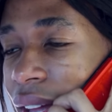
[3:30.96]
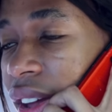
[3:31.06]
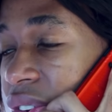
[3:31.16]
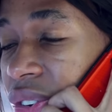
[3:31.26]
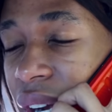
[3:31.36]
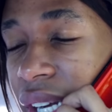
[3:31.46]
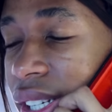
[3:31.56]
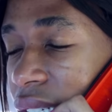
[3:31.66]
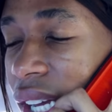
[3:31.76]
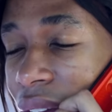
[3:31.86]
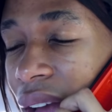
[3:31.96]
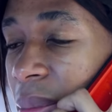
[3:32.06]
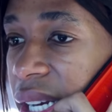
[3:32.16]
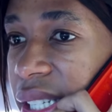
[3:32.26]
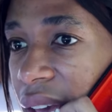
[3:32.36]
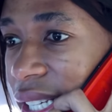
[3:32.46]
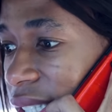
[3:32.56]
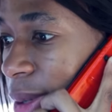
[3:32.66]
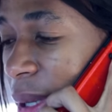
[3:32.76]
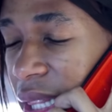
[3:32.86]
Friend, I'm in a
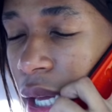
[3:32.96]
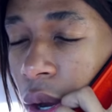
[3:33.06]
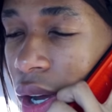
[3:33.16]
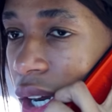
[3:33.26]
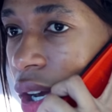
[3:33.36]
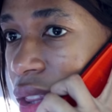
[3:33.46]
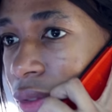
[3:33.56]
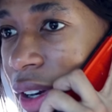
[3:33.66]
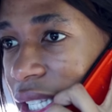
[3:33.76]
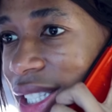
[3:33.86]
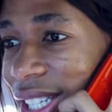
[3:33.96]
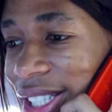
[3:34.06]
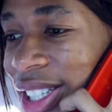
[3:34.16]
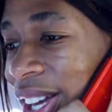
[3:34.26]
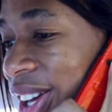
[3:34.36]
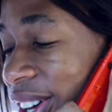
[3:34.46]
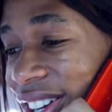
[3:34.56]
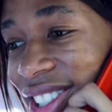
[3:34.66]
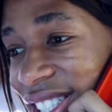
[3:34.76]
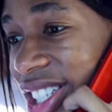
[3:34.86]
taxi, but thank God I got the front seat.
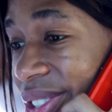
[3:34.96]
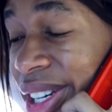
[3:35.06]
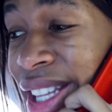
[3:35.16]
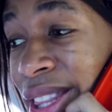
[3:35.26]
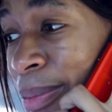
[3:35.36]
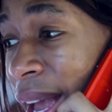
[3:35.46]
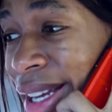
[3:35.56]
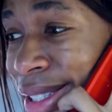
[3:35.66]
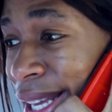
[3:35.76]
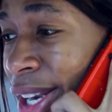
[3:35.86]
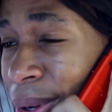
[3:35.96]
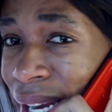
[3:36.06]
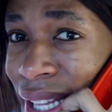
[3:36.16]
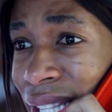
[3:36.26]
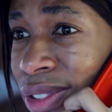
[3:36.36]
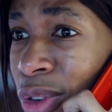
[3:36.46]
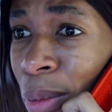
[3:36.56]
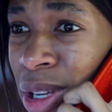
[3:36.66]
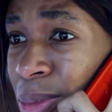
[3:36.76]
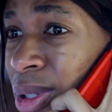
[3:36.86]
Because literally the back is ghetto. Like, there's four
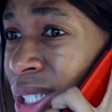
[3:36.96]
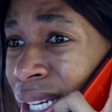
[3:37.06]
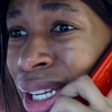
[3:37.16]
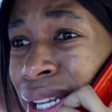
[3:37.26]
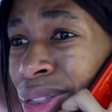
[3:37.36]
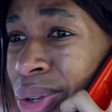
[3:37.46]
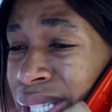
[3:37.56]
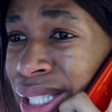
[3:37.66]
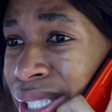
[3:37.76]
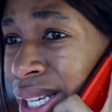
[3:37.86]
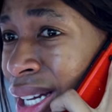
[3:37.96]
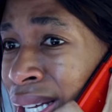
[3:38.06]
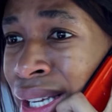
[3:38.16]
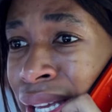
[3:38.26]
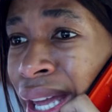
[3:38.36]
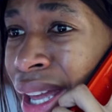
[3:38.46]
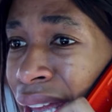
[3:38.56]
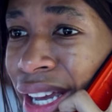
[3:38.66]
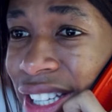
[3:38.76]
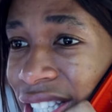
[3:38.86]
people sitting in a three-seater.
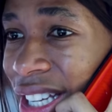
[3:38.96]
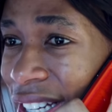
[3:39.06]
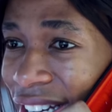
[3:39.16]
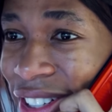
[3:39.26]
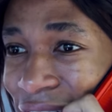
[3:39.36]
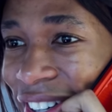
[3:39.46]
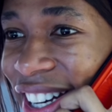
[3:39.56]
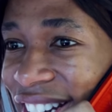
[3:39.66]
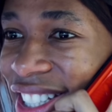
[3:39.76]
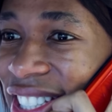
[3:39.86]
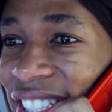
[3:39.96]
Hectic, I know, right?